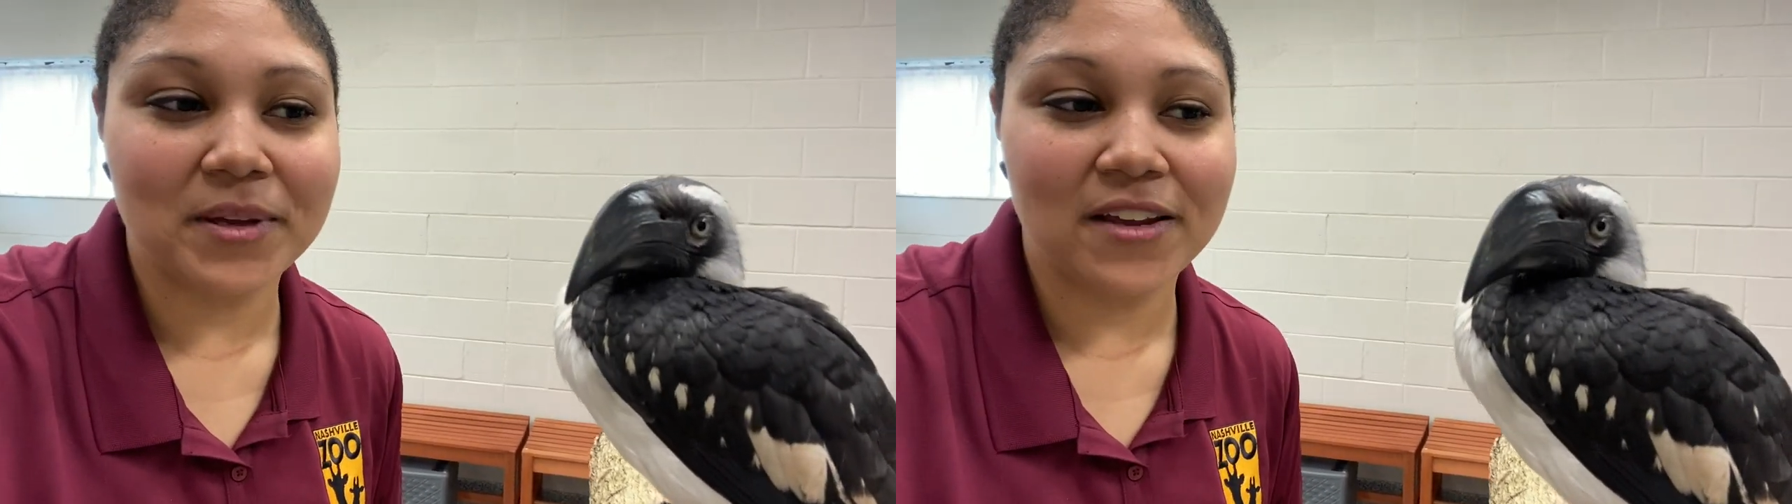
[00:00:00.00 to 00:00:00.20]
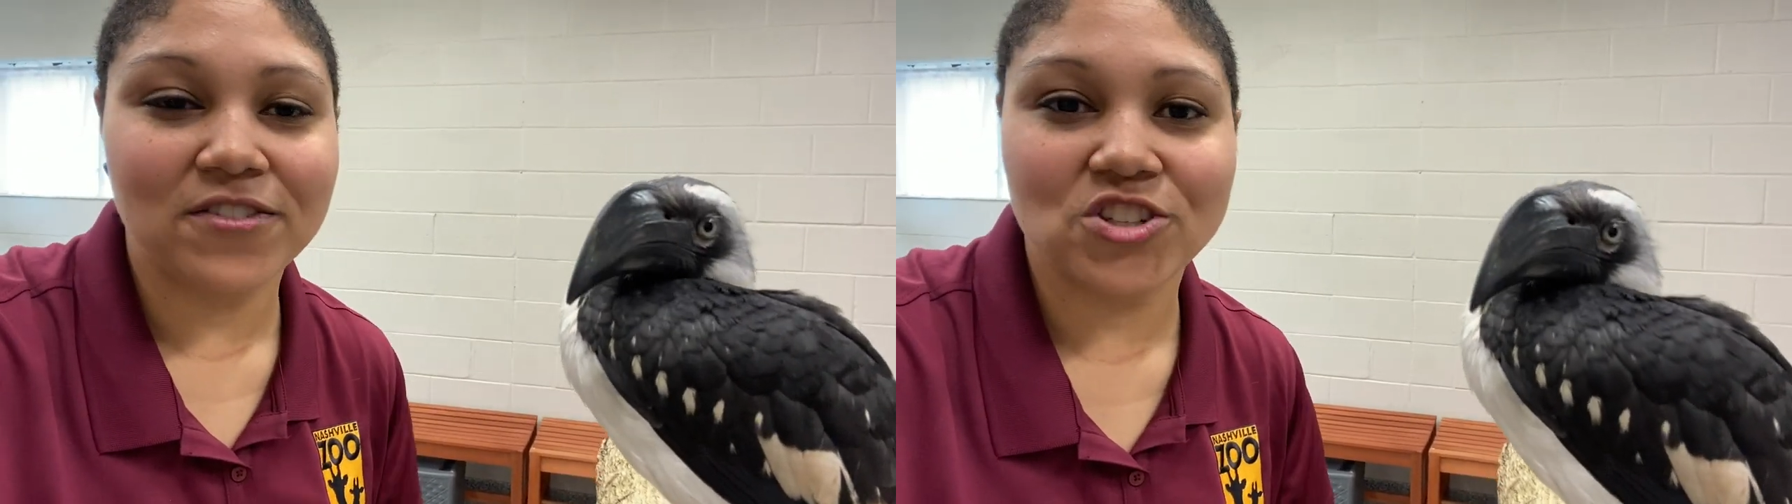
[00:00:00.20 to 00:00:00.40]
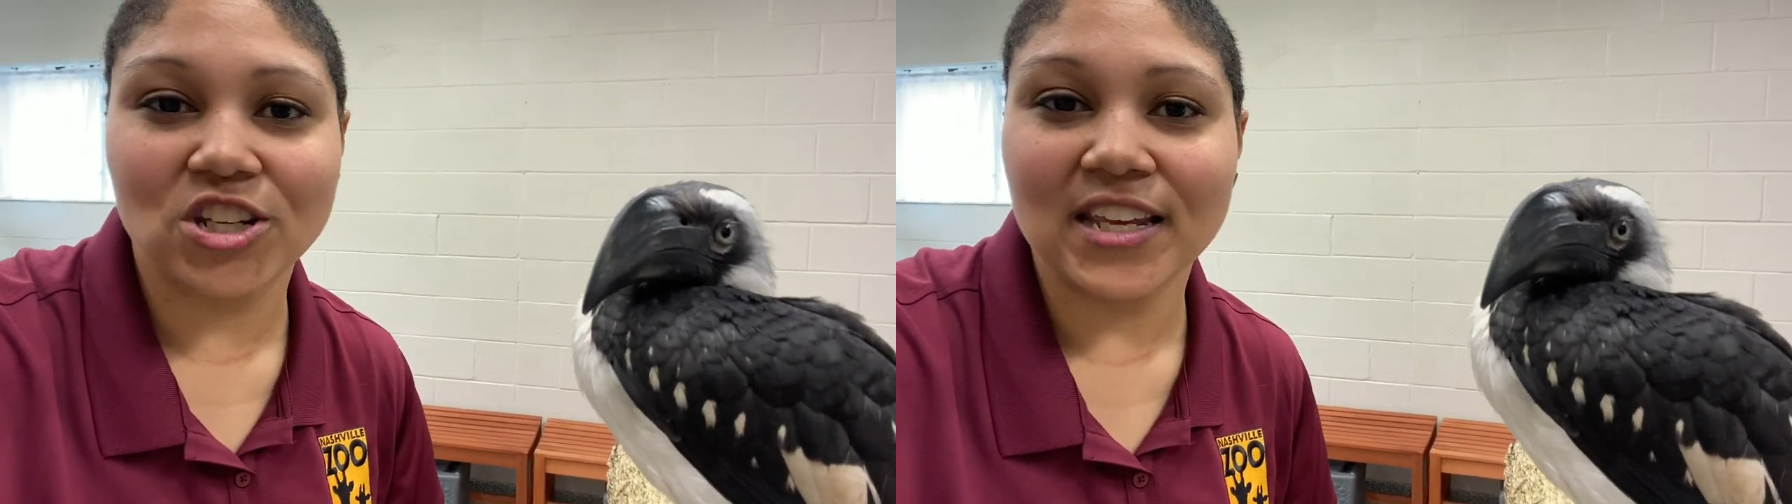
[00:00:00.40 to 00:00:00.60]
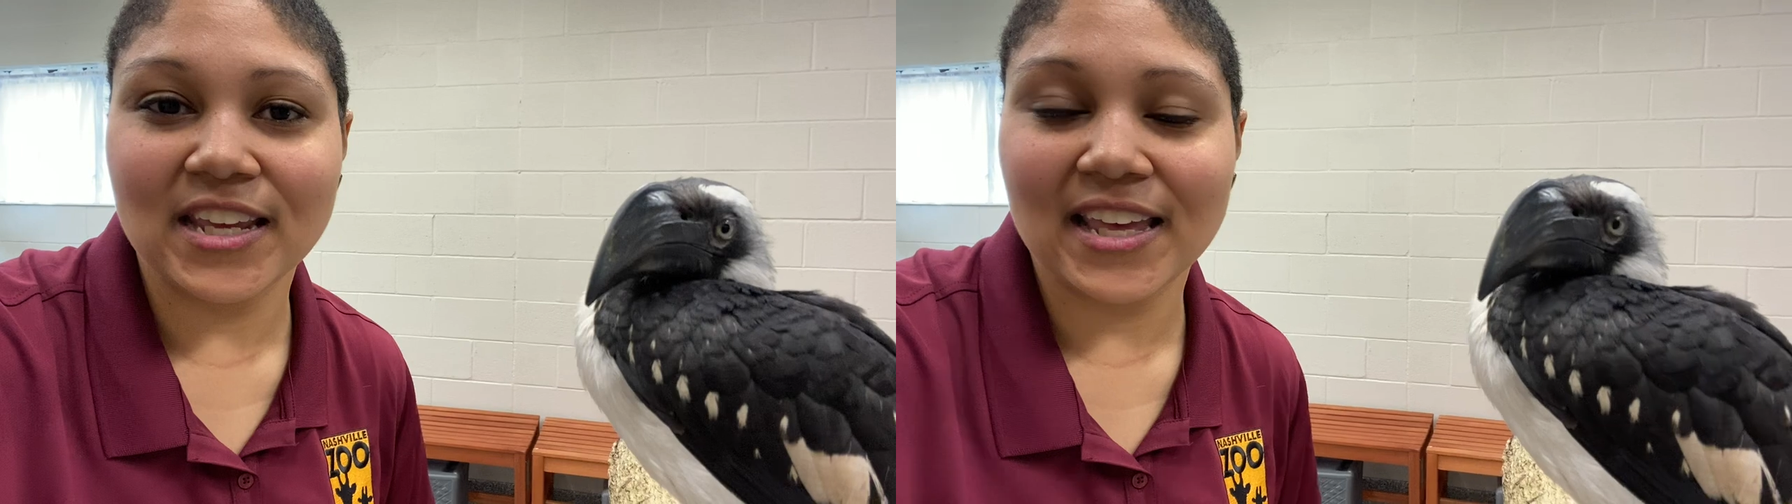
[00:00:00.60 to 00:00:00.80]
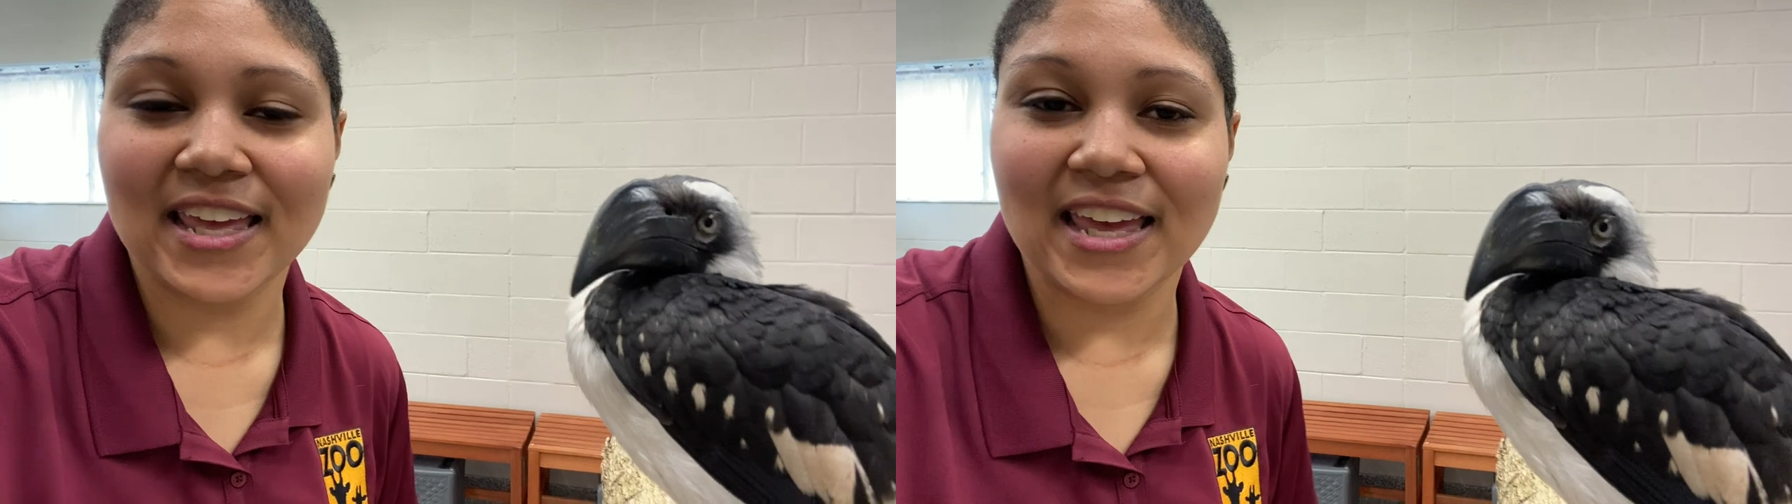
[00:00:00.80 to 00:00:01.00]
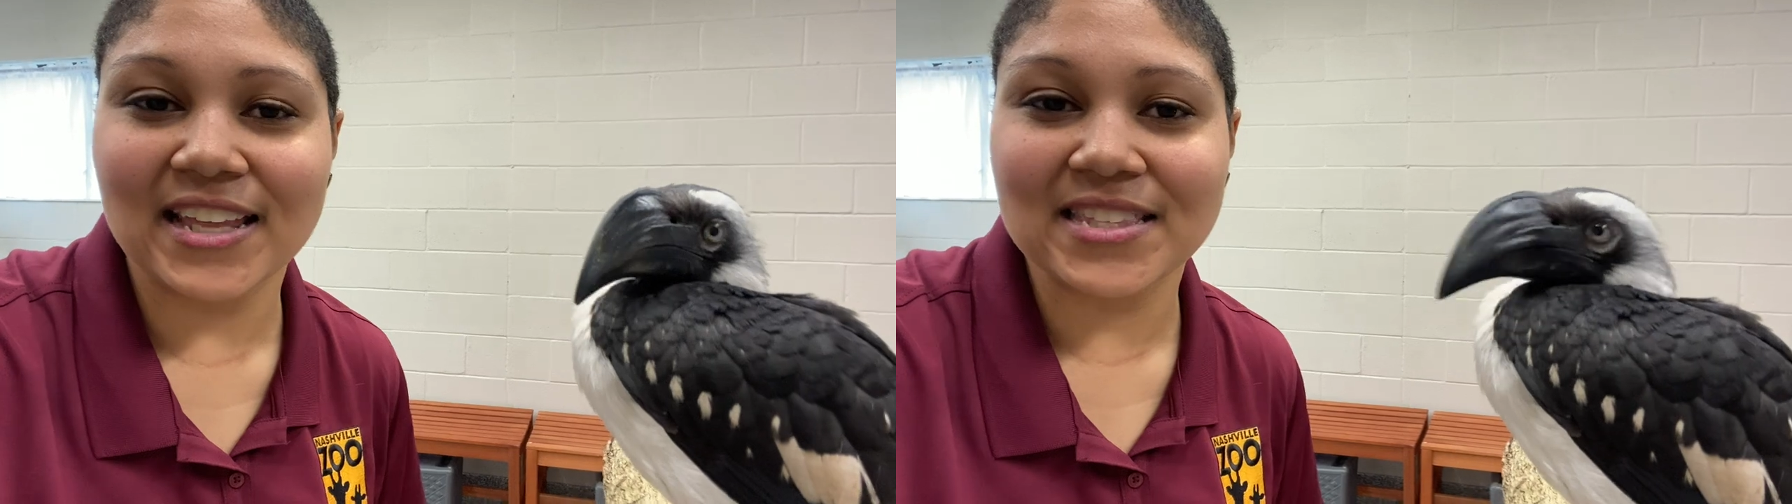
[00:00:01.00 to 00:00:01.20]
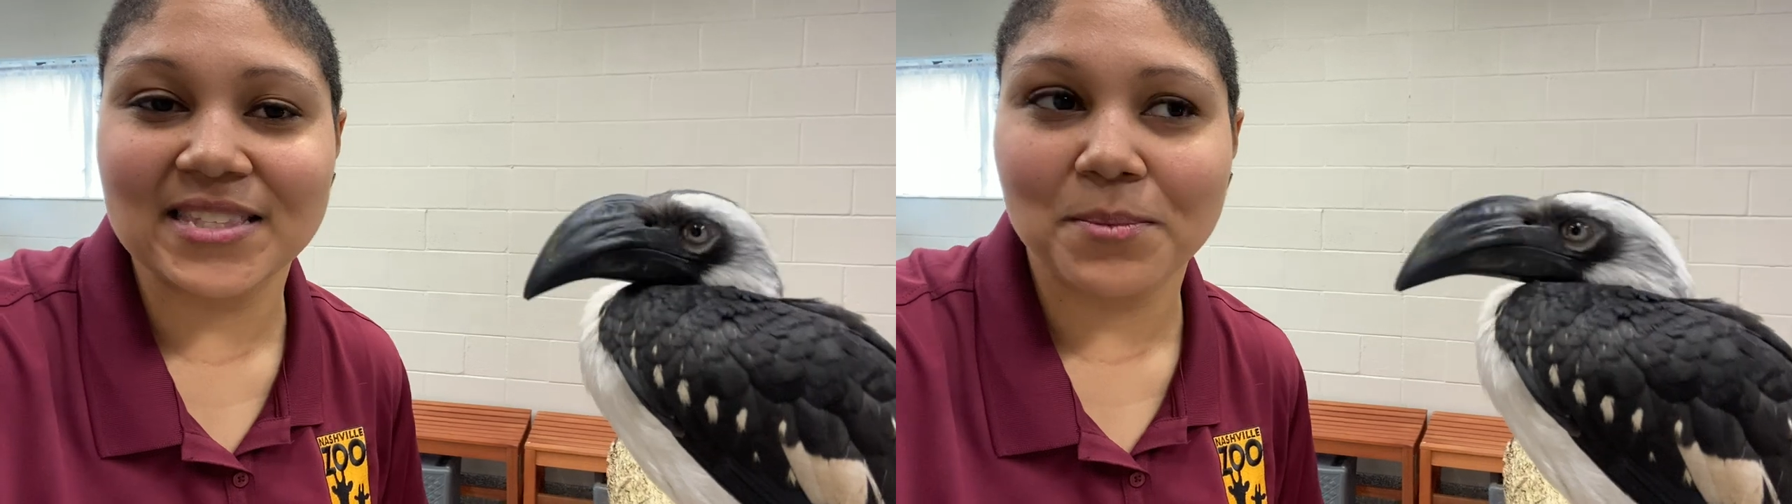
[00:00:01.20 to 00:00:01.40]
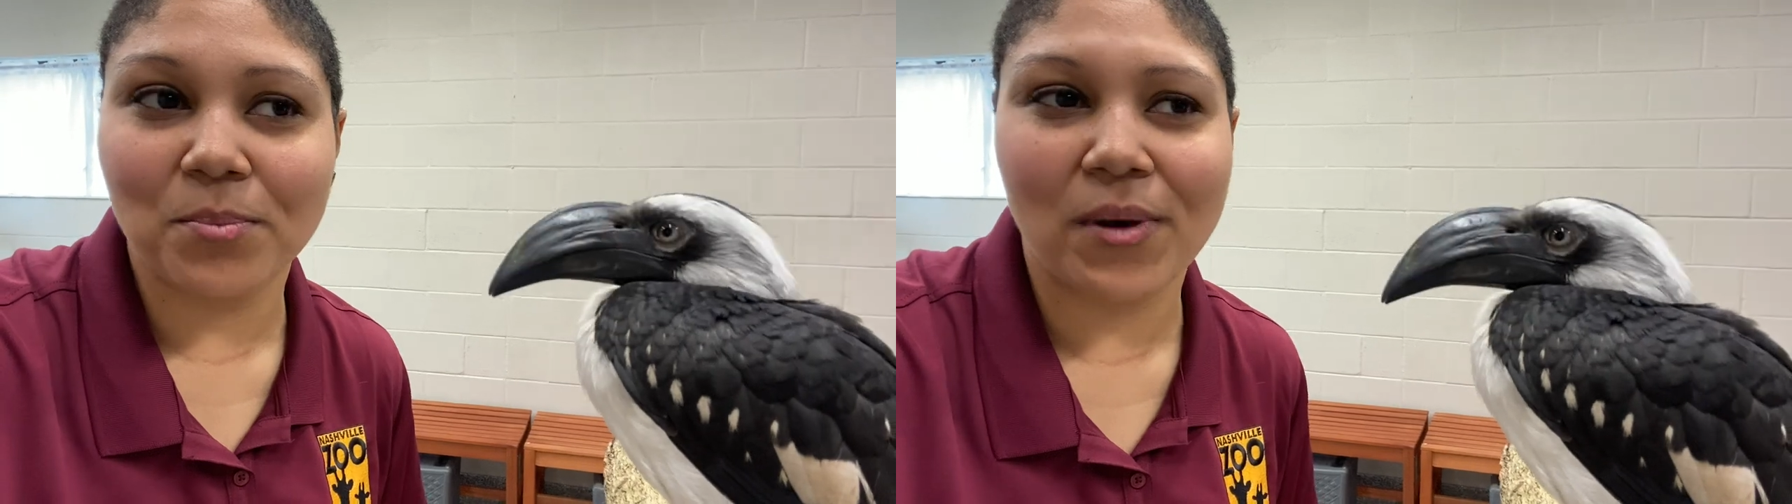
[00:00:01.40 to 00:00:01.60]
but if she
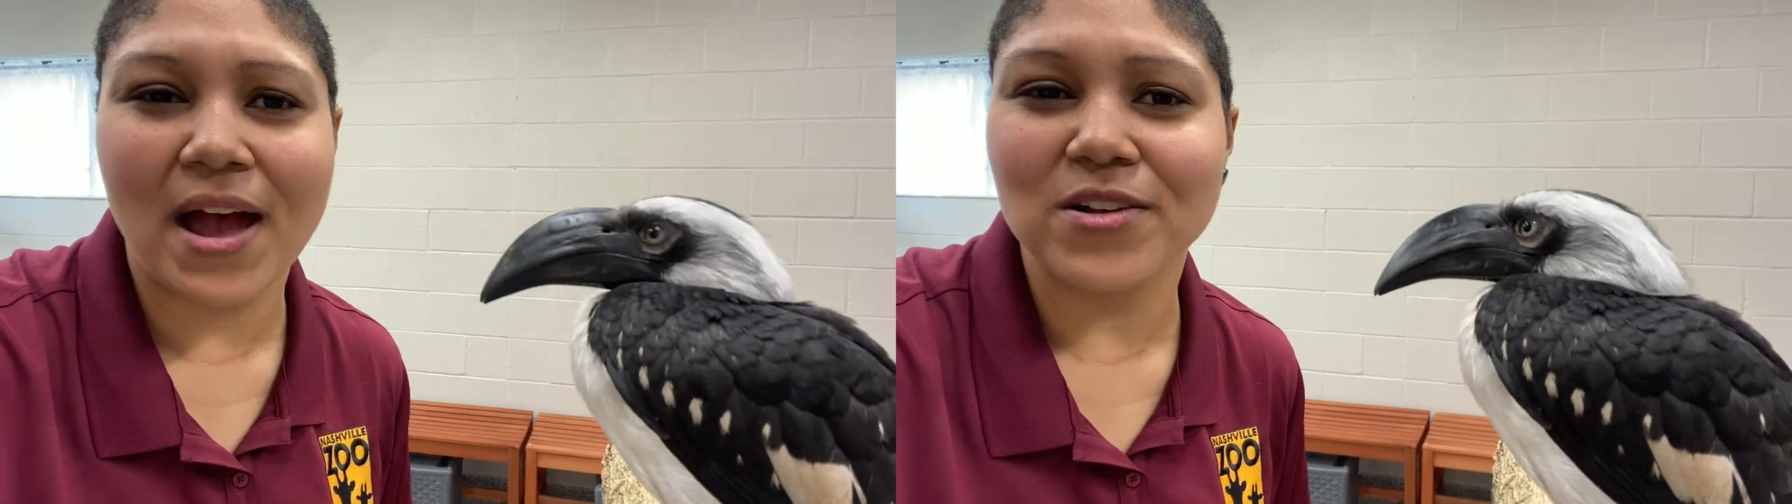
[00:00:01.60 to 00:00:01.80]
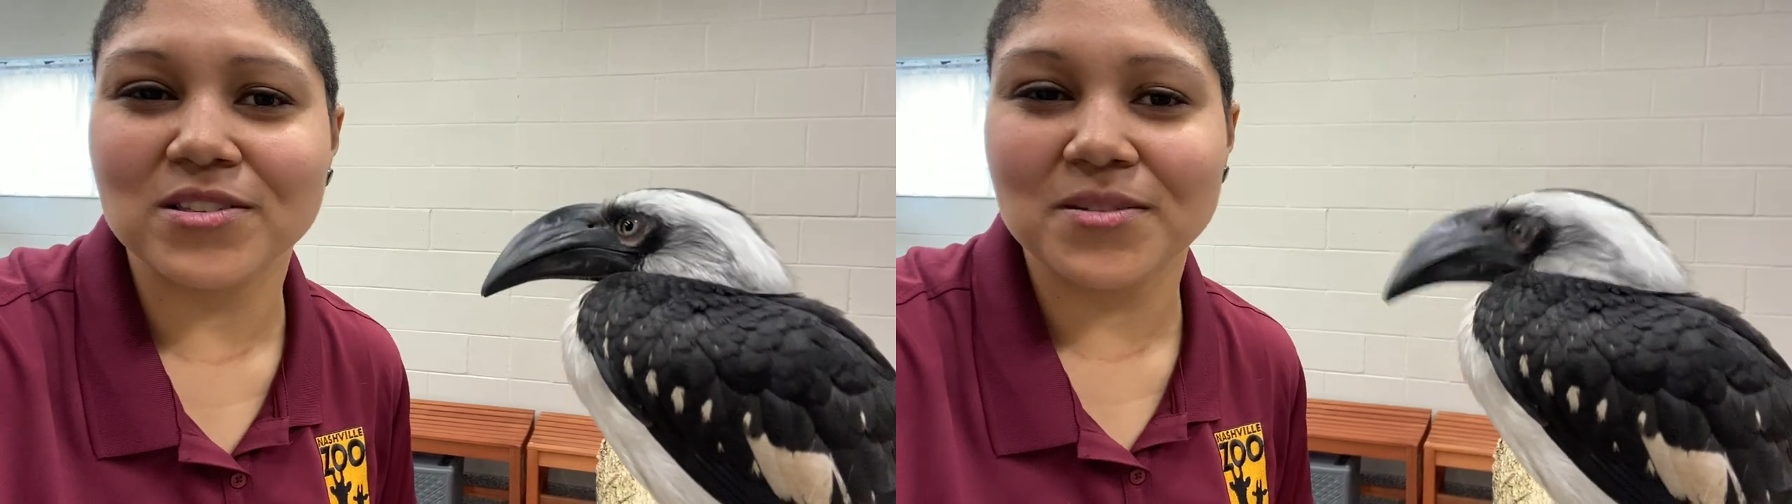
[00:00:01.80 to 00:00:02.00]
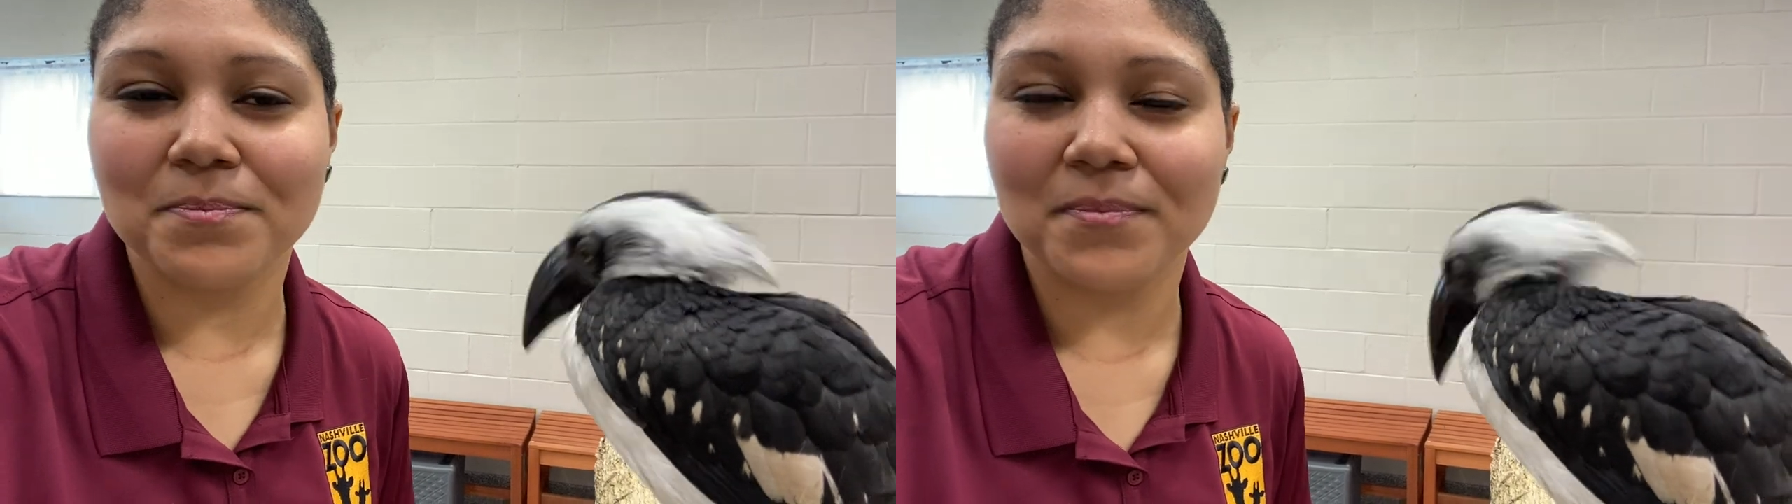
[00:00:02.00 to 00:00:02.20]
gets browned,